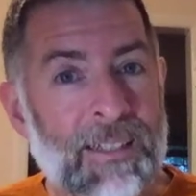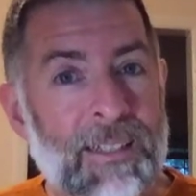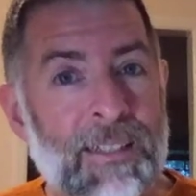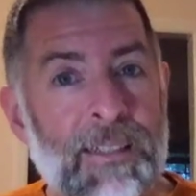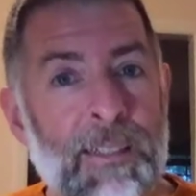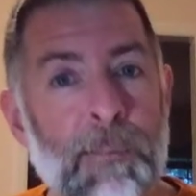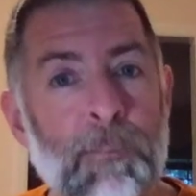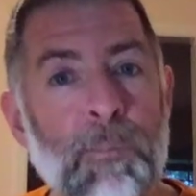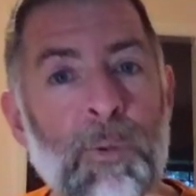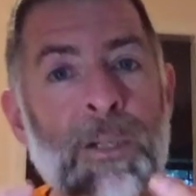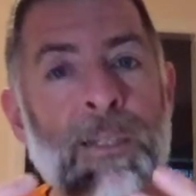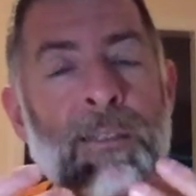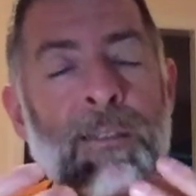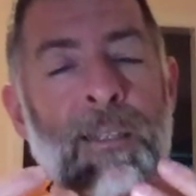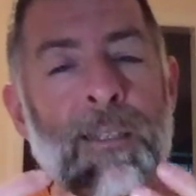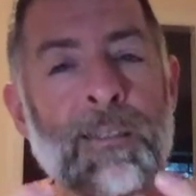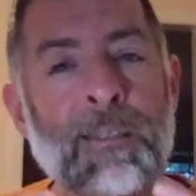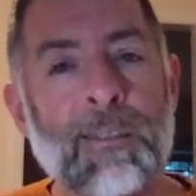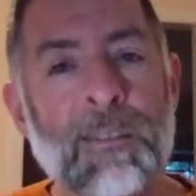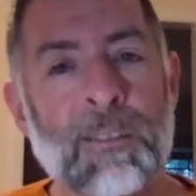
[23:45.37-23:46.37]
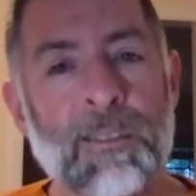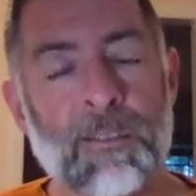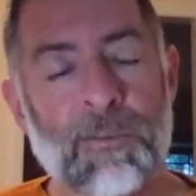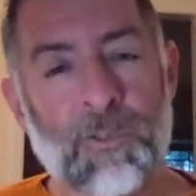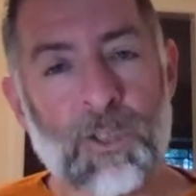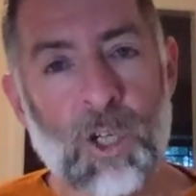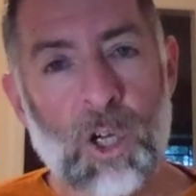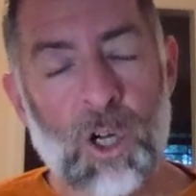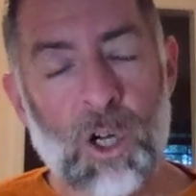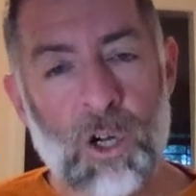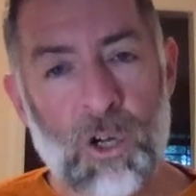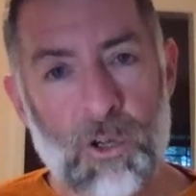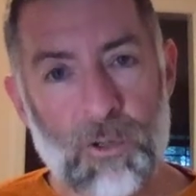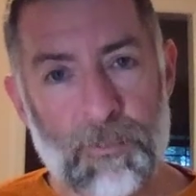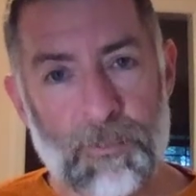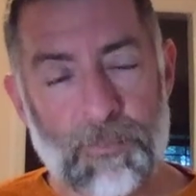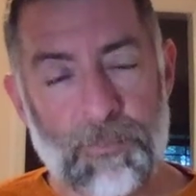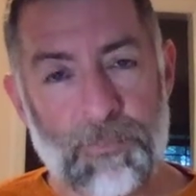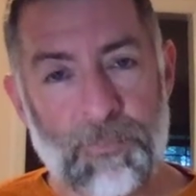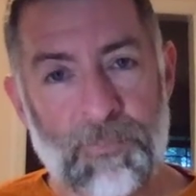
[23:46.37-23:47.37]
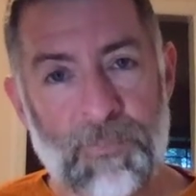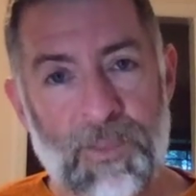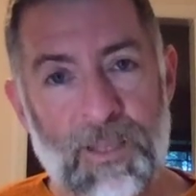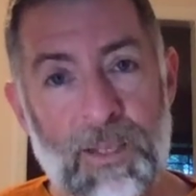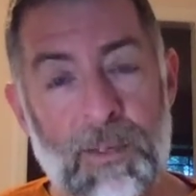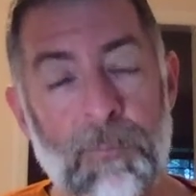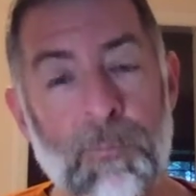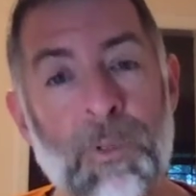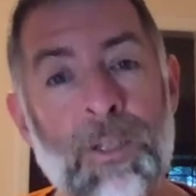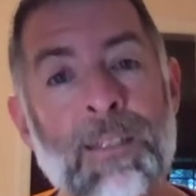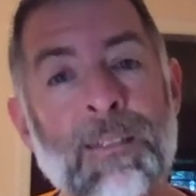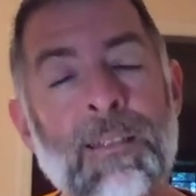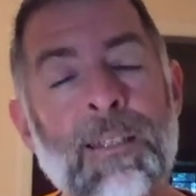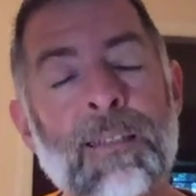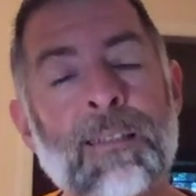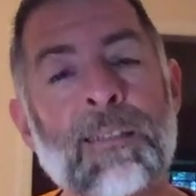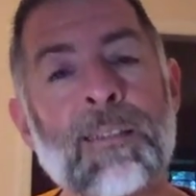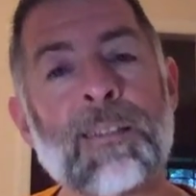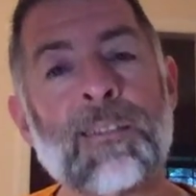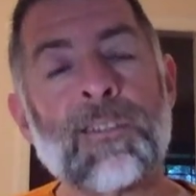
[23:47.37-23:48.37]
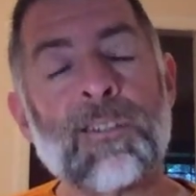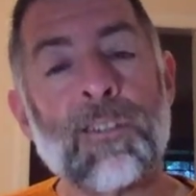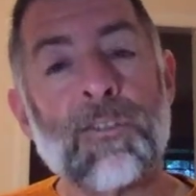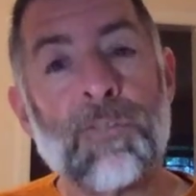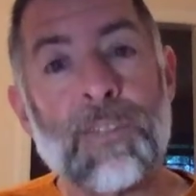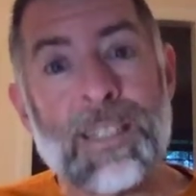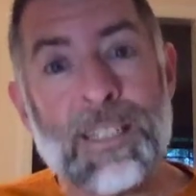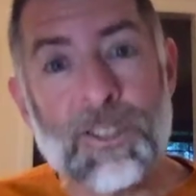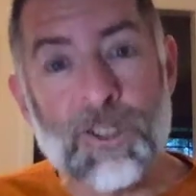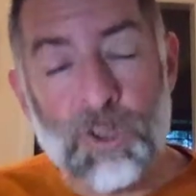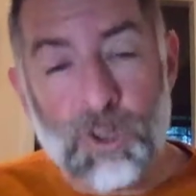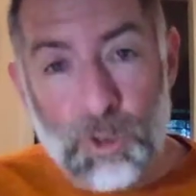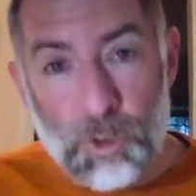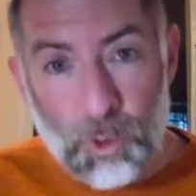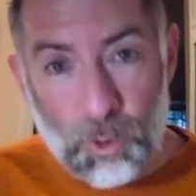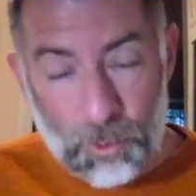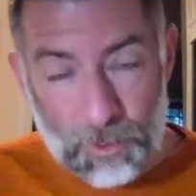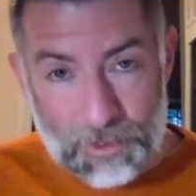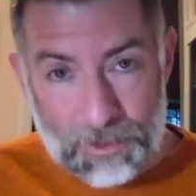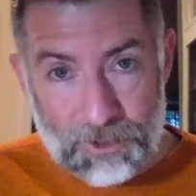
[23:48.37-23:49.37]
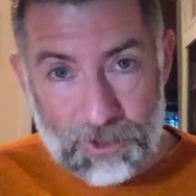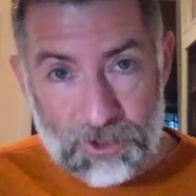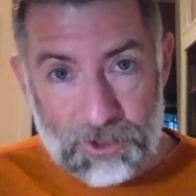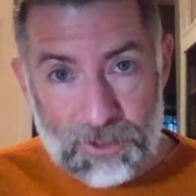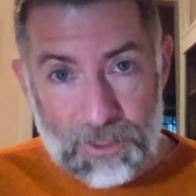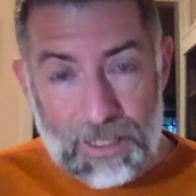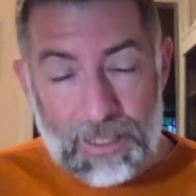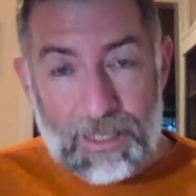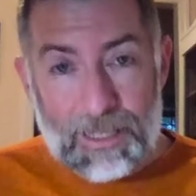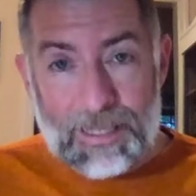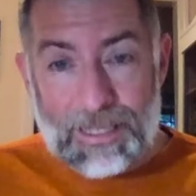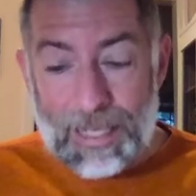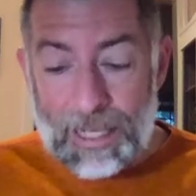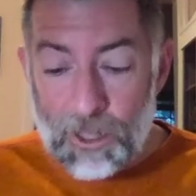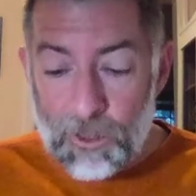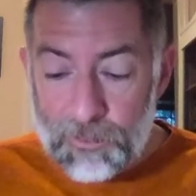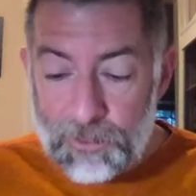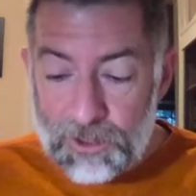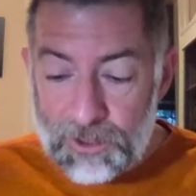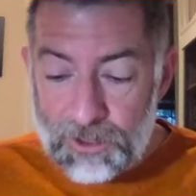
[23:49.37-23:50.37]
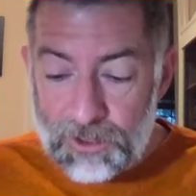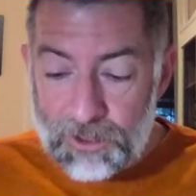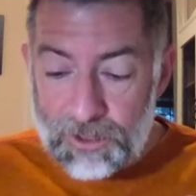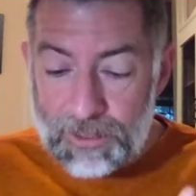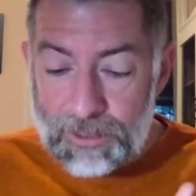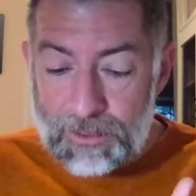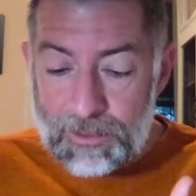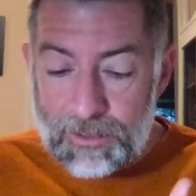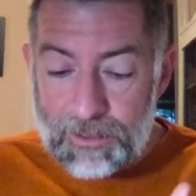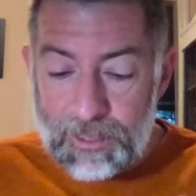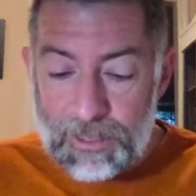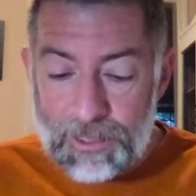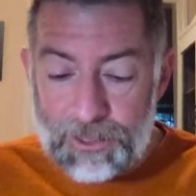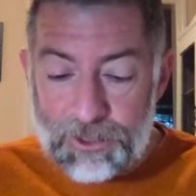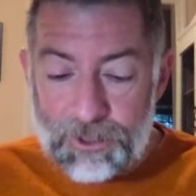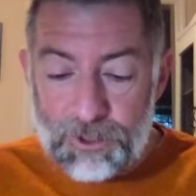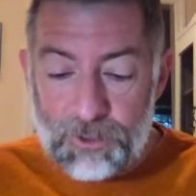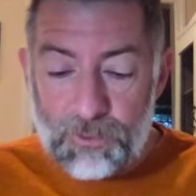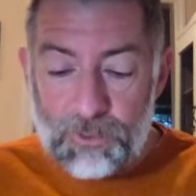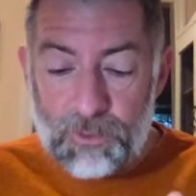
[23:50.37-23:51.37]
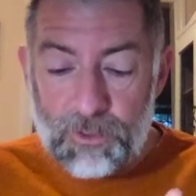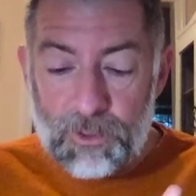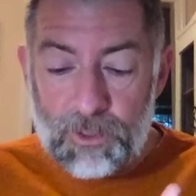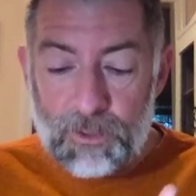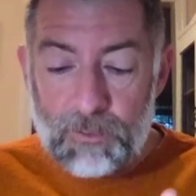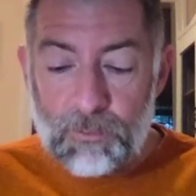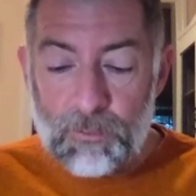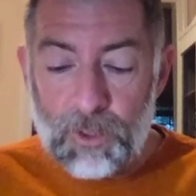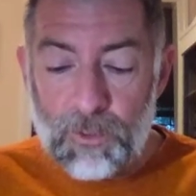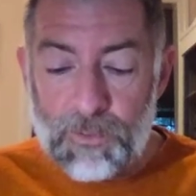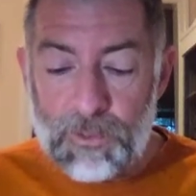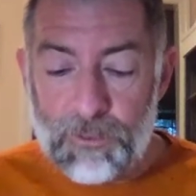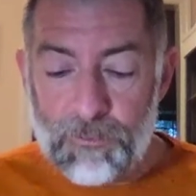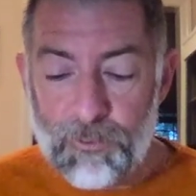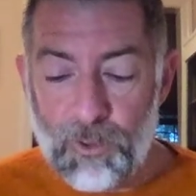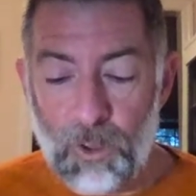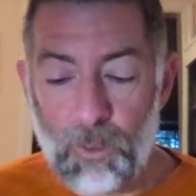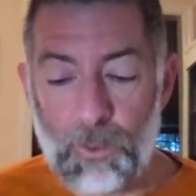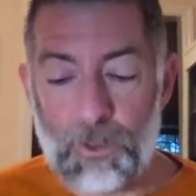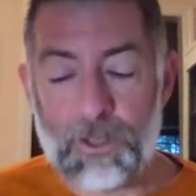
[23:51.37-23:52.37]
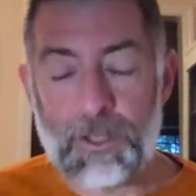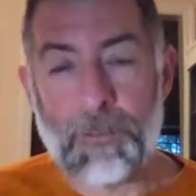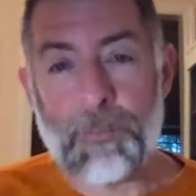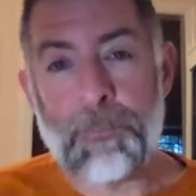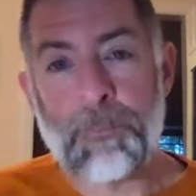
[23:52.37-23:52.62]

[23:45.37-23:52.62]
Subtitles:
that brings that sense of calm, brings that sense of endurance, and helps us to continue moving forward.